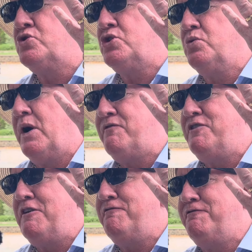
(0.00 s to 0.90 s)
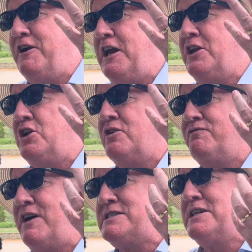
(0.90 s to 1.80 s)
through every vein and
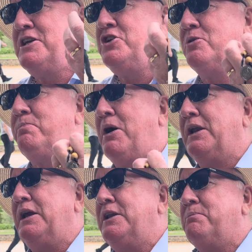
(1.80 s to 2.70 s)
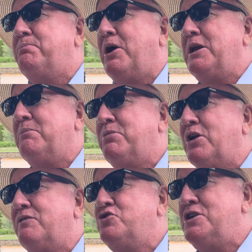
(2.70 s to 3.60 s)
vessel in your body, the body and
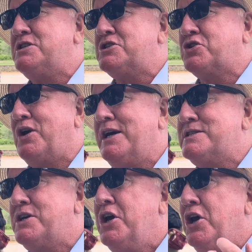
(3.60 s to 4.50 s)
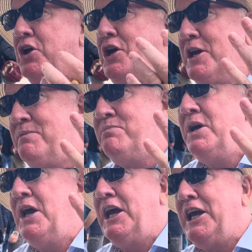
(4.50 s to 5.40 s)
blood of Jesus Christ. Him,
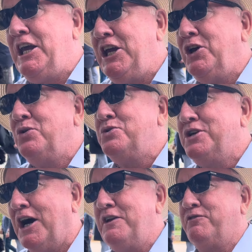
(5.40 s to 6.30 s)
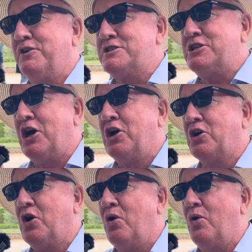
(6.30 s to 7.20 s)
He who died for us long
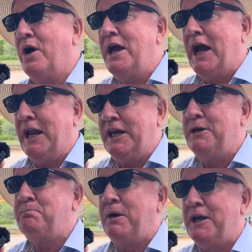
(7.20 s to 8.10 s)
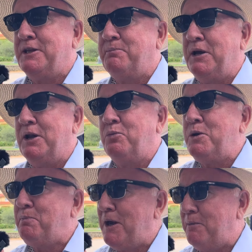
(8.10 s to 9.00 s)
ago, and He paid the bill.
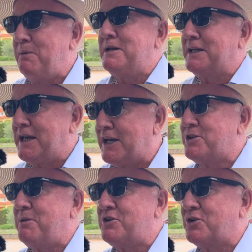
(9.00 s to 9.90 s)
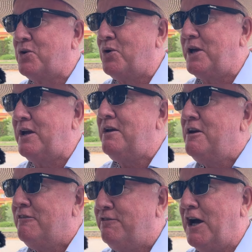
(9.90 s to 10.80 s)
We pay a bill to get to Medjugorje,
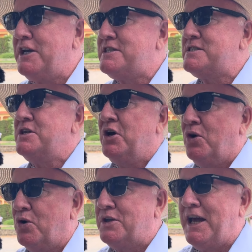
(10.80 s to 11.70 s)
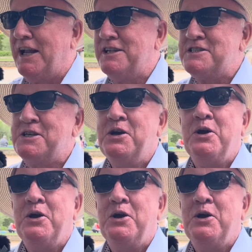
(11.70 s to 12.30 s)
flights, hotels,